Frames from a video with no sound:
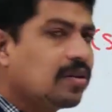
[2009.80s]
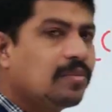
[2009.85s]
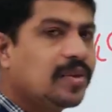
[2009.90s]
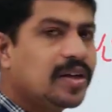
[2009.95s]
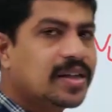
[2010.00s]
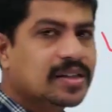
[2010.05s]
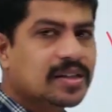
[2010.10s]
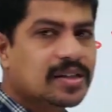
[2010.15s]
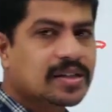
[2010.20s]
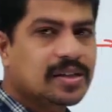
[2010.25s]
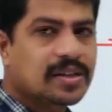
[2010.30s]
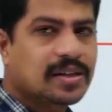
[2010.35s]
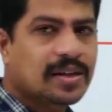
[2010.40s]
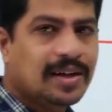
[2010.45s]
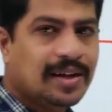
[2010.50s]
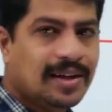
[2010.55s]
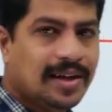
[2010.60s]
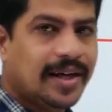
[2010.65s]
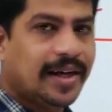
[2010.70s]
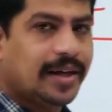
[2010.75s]
will be discussing
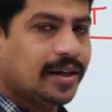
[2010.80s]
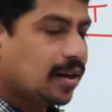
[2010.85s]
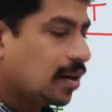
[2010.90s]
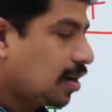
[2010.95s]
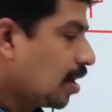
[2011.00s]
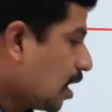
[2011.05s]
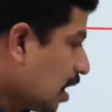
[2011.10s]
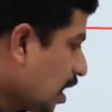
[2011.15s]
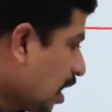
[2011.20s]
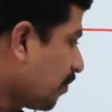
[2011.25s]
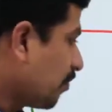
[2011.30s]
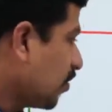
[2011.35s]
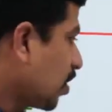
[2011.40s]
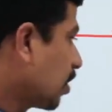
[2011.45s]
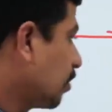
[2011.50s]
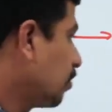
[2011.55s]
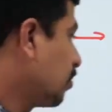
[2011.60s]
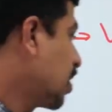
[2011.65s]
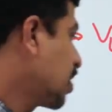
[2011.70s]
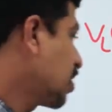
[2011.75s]
later after
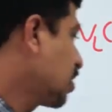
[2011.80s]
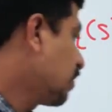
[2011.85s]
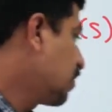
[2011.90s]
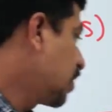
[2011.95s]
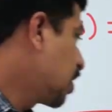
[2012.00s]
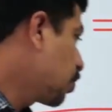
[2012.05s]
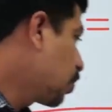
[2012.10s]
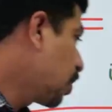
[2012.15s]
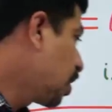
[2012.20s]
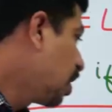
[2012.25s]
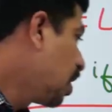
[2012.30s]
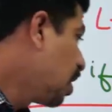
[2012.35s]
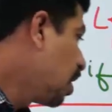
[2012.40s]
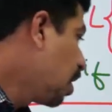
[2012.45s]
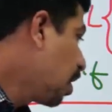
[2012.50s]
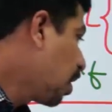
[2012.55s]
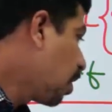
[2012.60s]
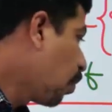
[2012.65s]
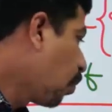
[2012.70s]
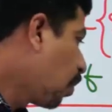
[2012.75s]
completion of this one.
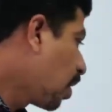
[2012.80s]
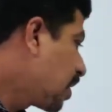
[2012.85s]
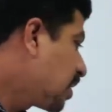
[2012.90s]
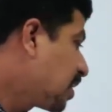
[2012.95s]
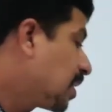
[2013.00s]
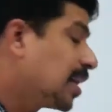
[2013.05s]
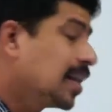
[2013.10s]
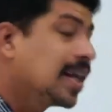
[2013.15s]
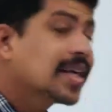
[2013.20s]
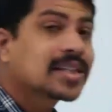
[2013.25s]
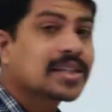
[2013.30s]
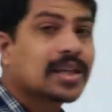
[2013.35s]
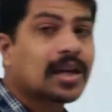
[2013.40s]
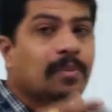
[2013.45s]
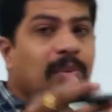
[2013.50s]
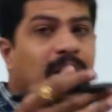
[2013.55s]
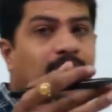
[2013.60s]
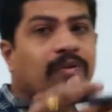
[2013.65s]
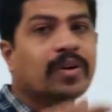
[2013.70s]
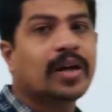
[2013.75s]
Now, what is the next
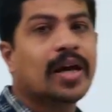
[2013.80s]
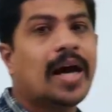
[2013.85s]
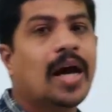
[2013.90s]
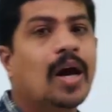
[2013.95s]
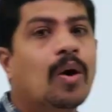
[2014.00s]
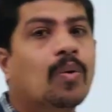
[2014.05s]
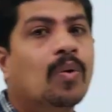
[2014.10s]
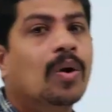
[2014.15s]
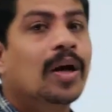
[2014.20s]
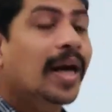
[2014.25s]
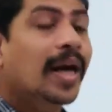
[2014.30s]
element we have?